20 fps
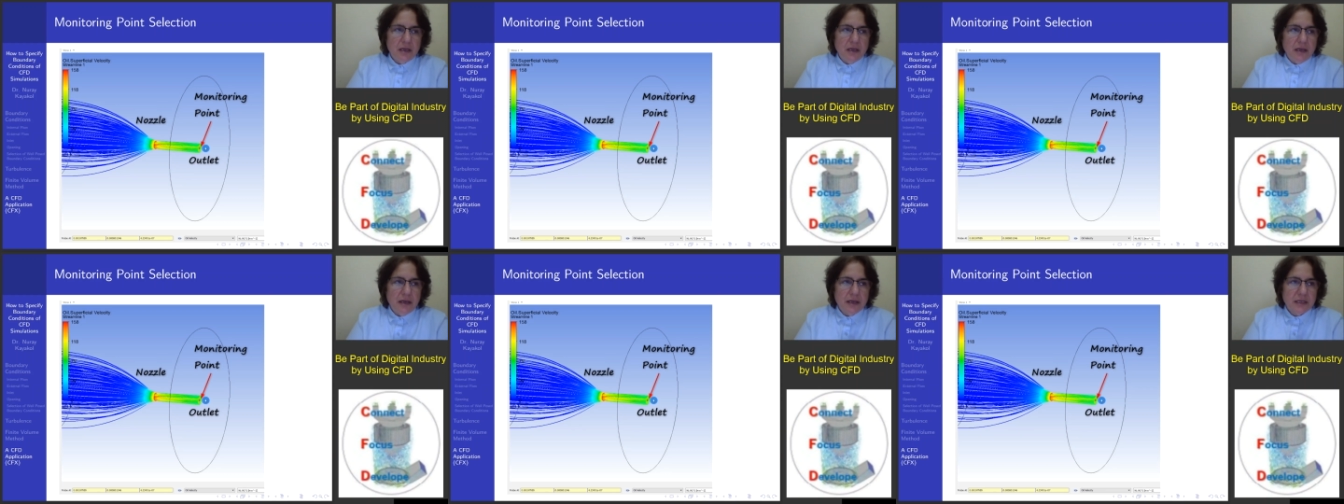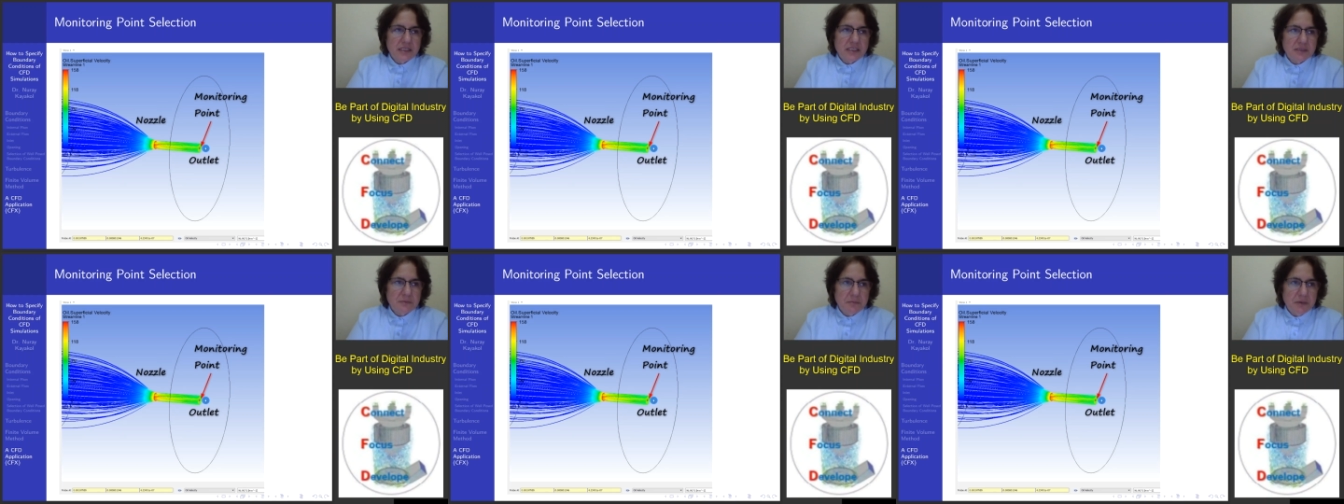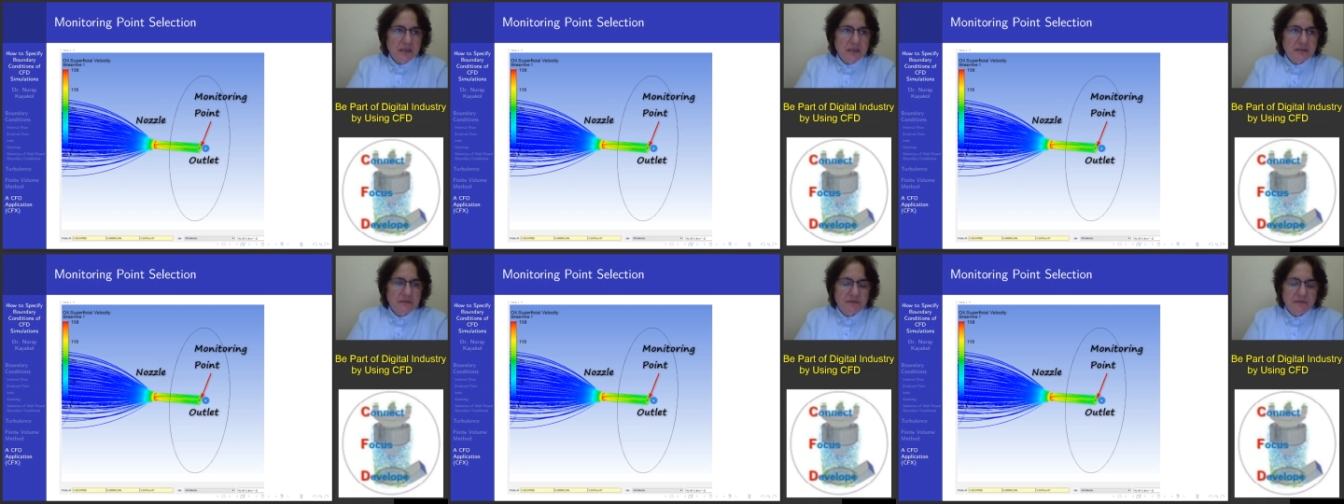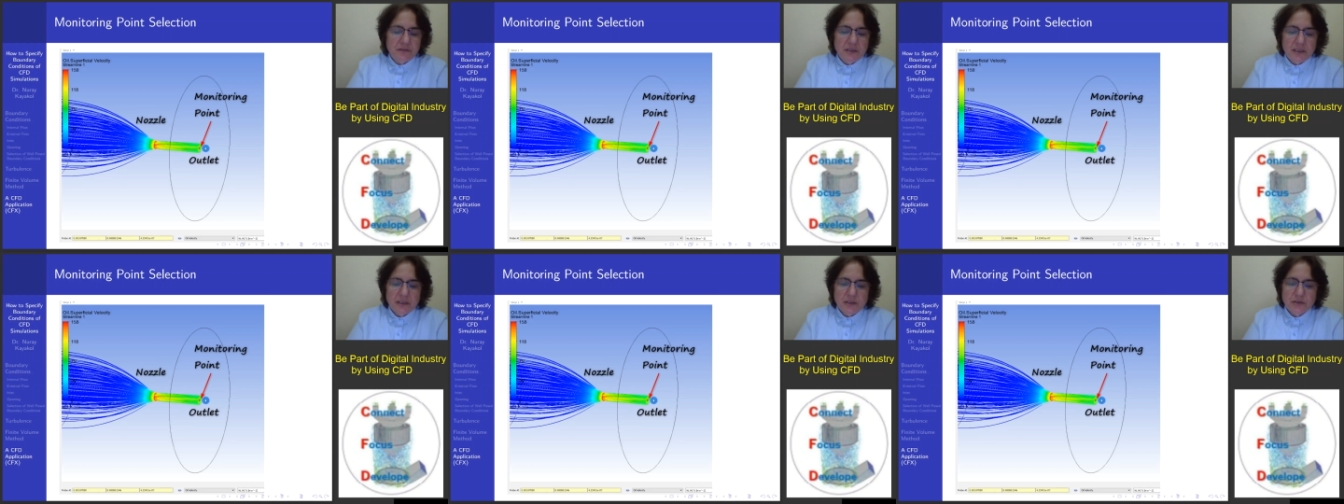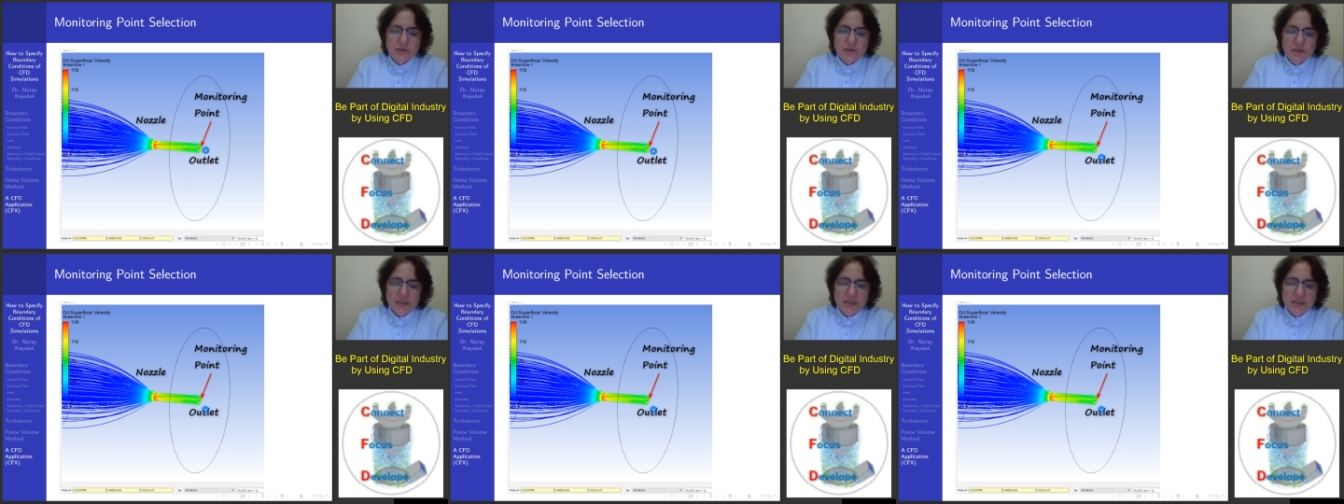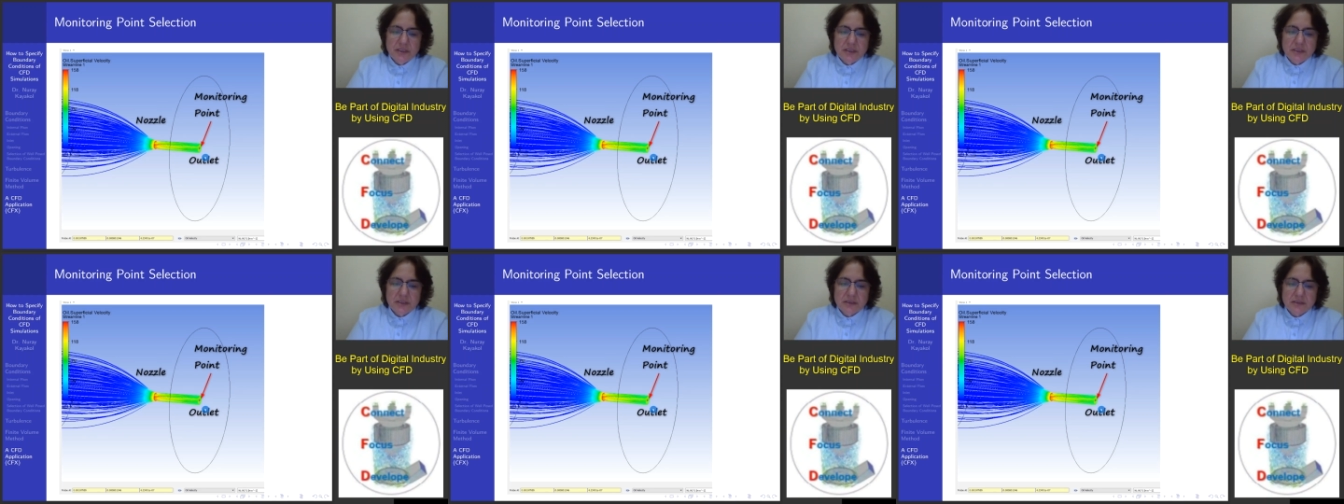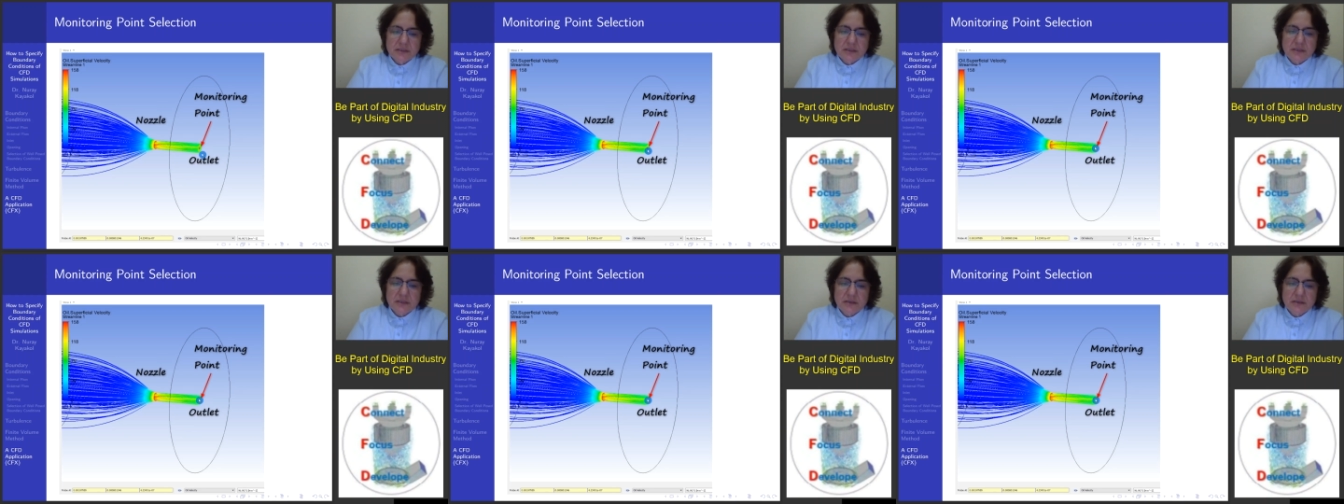expect fluctuations.